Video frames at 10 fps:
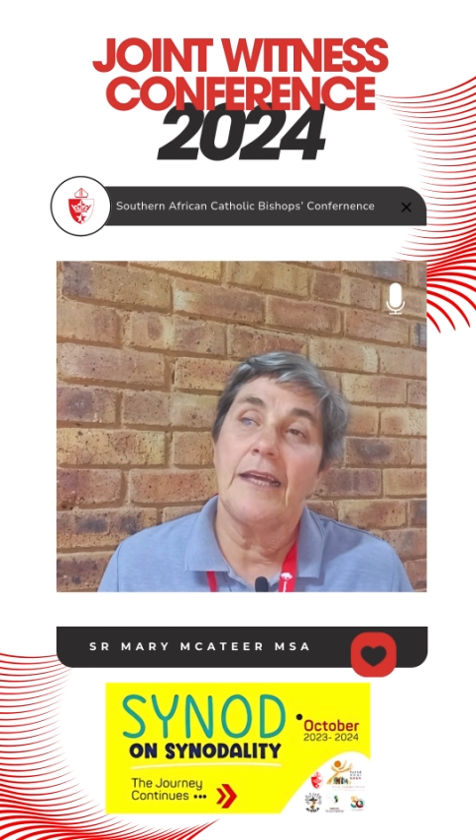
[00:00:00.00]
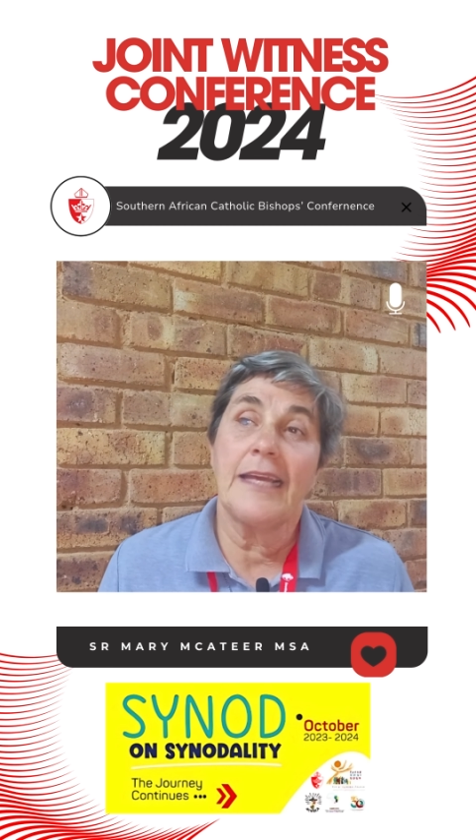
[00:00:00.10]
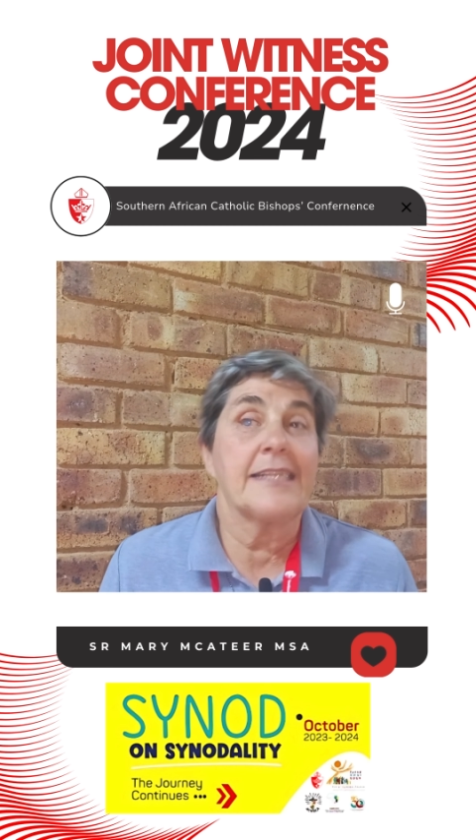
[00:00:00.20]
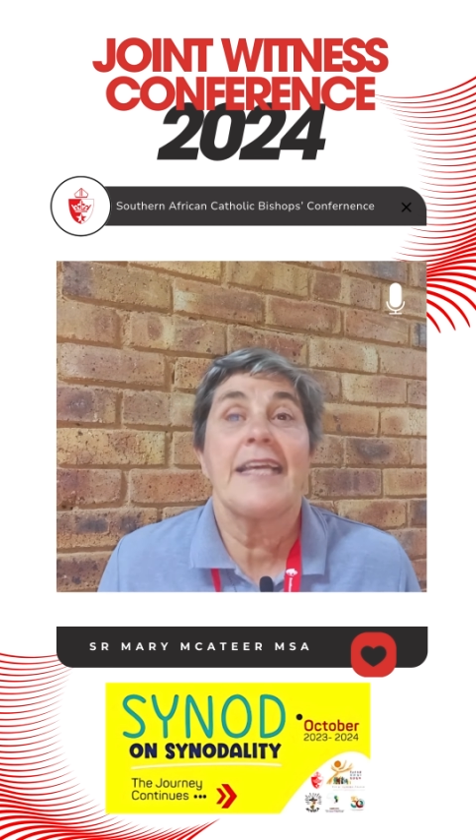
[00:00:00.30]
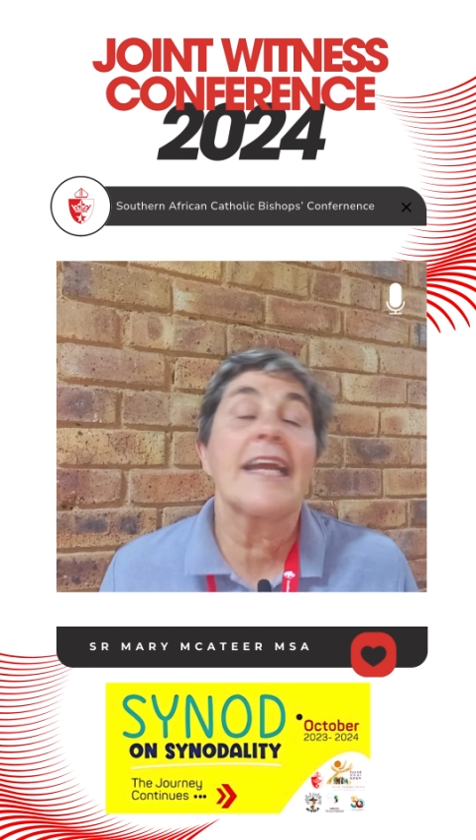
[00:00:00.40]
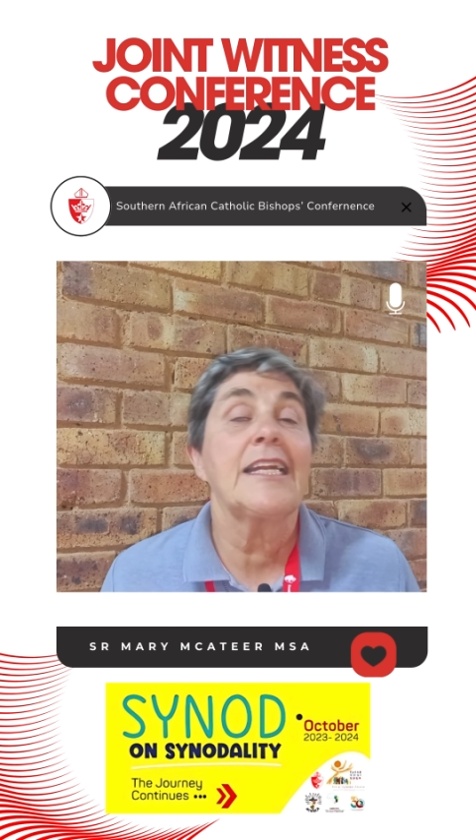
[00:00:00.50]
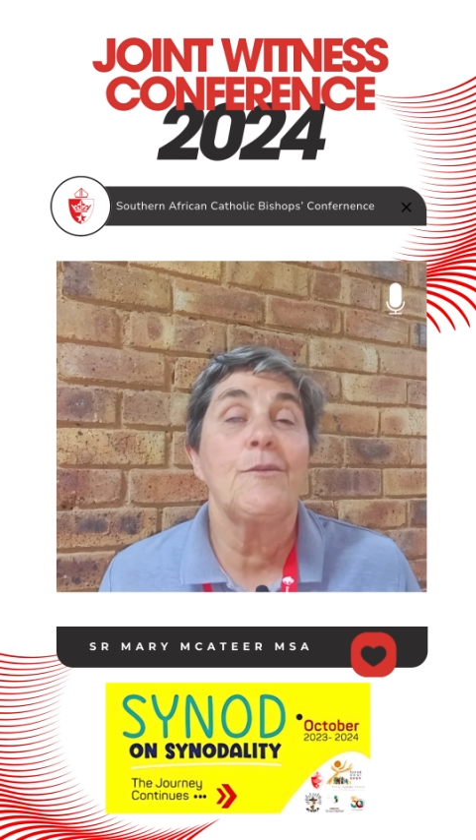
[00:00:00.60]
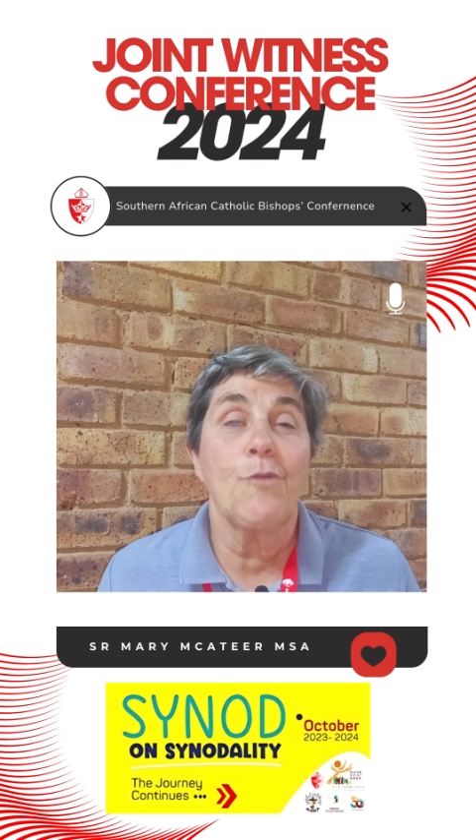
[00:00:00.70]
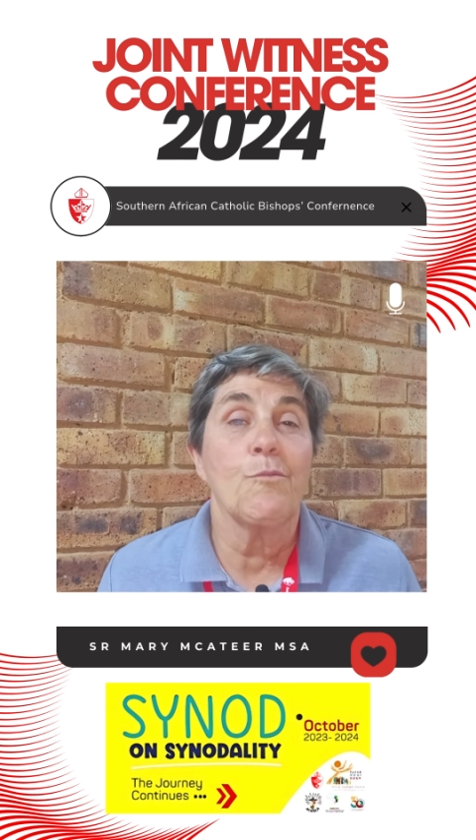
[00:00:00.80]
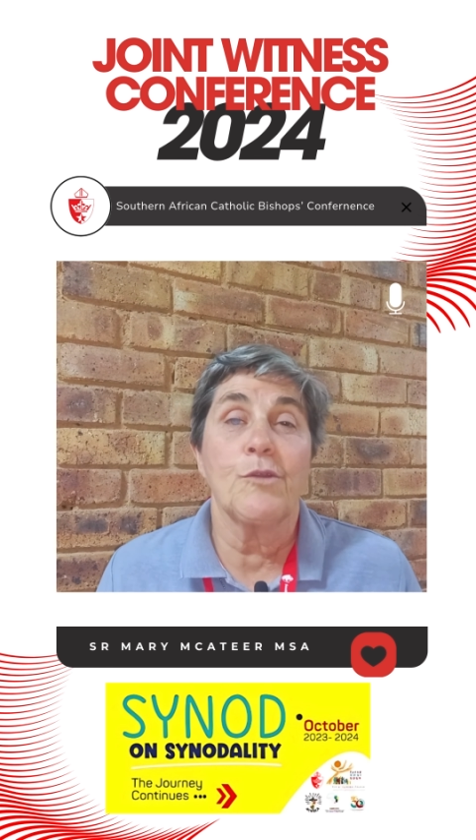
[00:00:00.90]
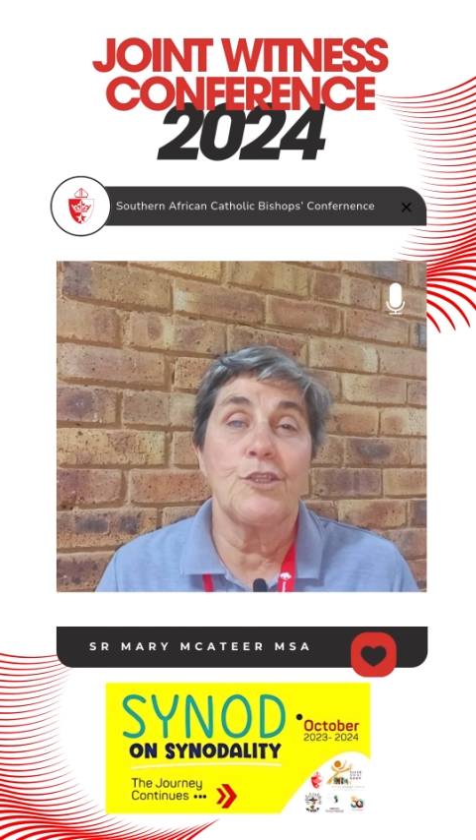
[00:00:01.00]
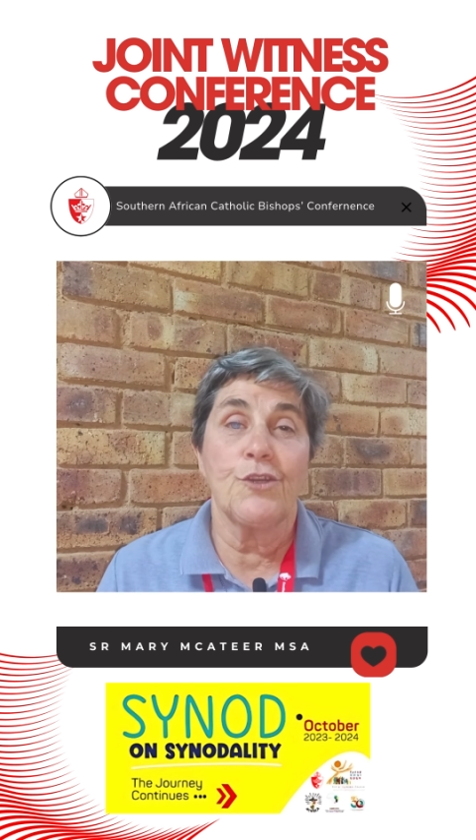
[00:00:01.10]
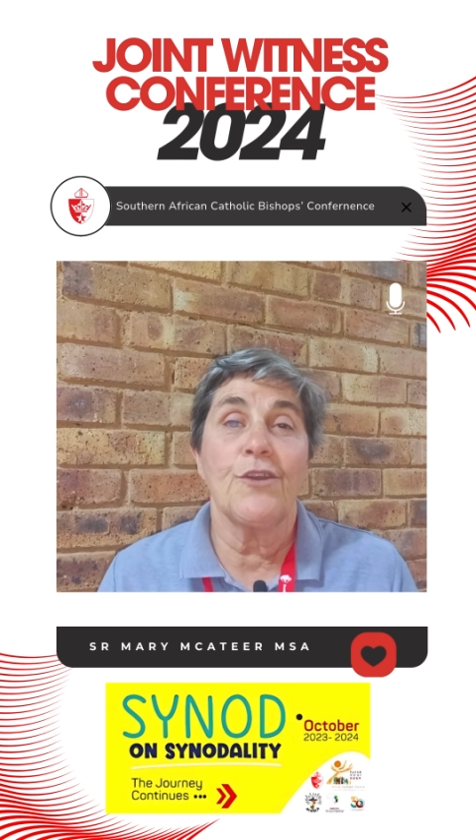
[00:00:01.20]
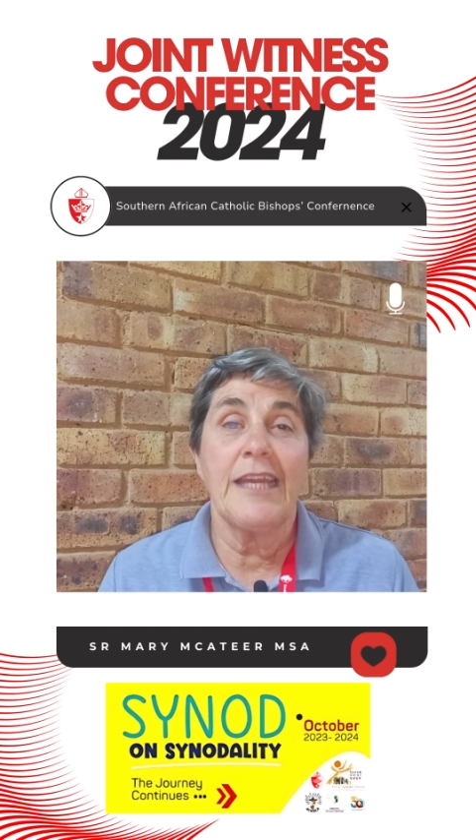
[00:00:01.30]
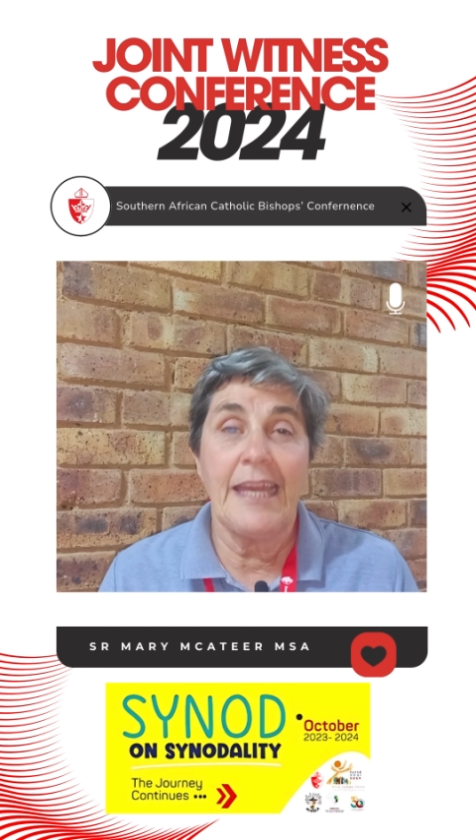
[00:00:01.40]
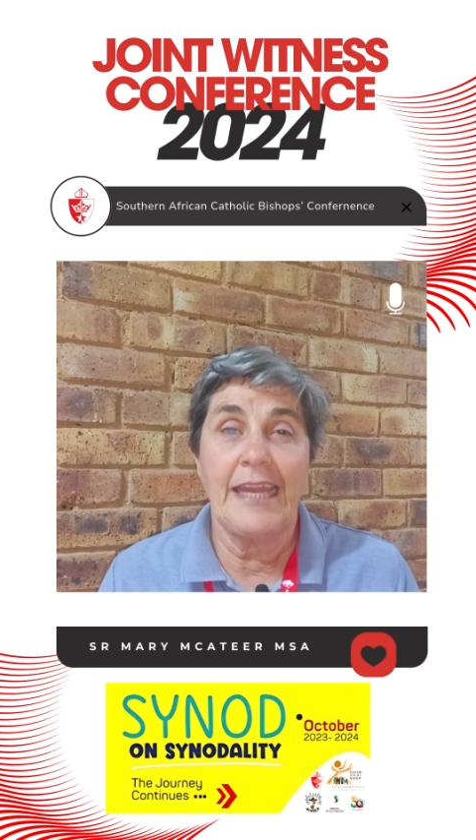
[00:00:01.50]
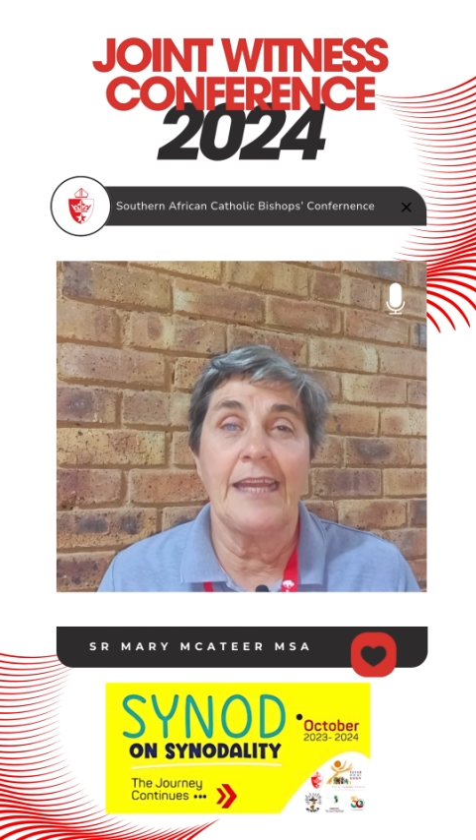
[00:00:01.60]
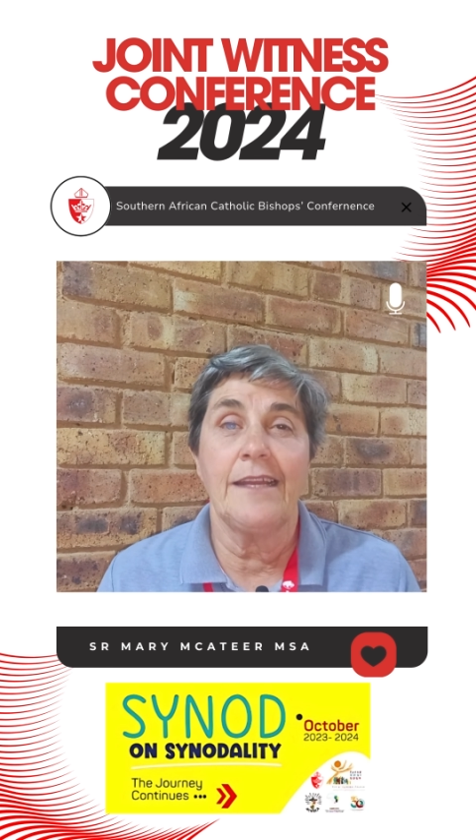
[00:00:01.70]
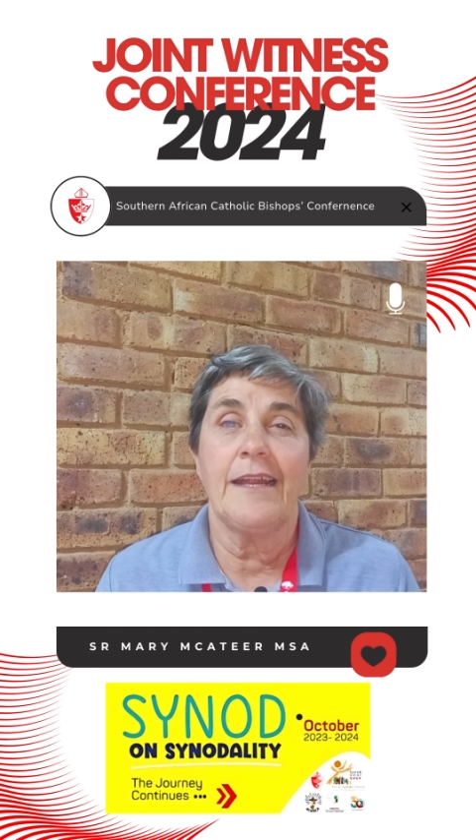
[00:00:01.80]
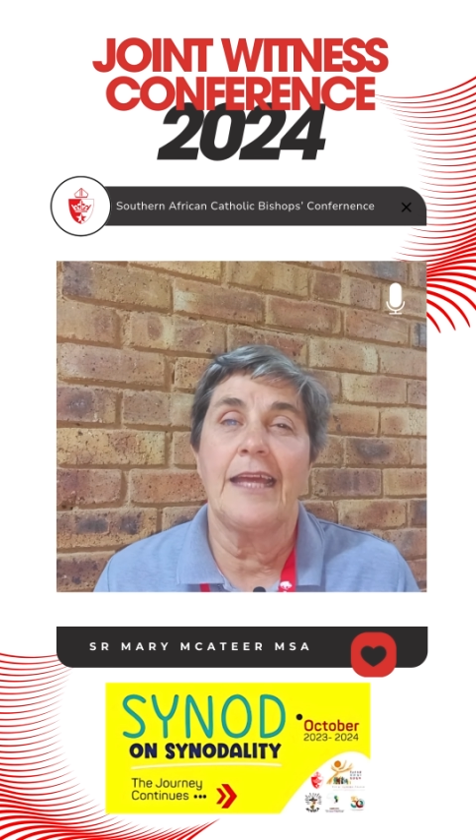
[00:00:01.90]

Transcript: exactly what we're doing here.